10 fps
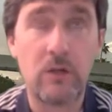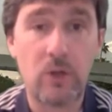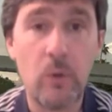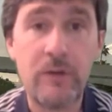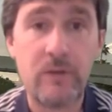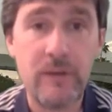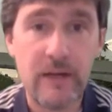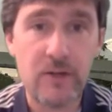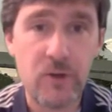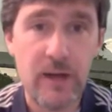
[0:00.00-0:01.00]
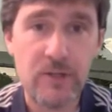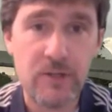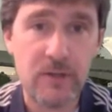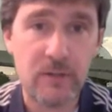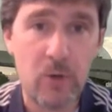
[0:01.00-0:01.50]
going to that
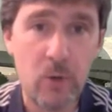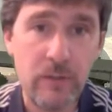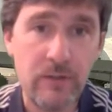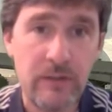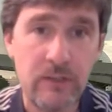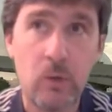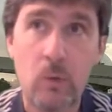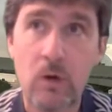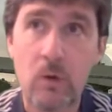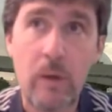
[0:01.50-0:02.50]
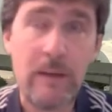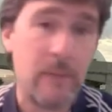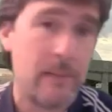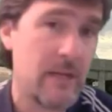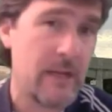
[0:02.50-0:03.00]
attraction at the moment and you don't want to wait
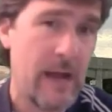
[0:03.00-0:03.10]
maybe an